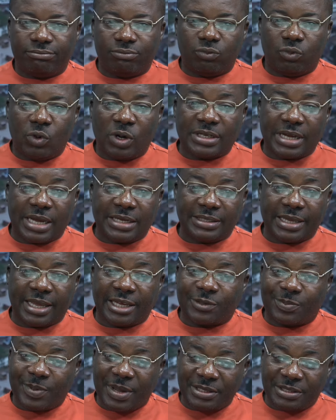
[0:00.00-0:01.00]
water is
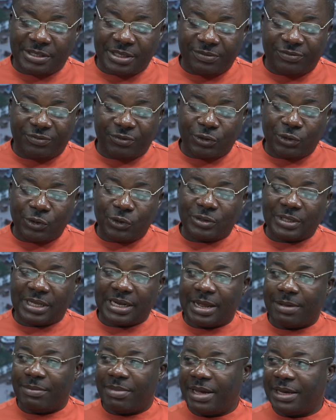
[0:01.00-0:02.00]
expensive for those
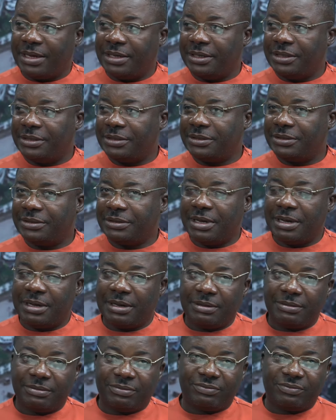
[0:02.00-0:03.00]
that are buying it.
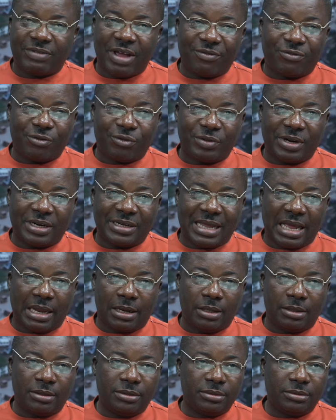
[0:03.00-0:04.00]
500
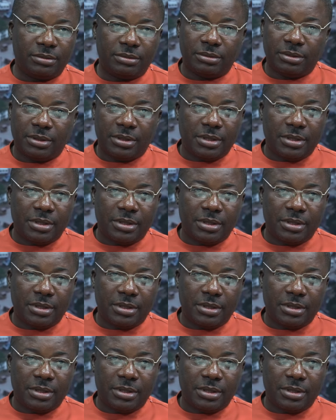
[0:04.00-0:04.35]
gallon,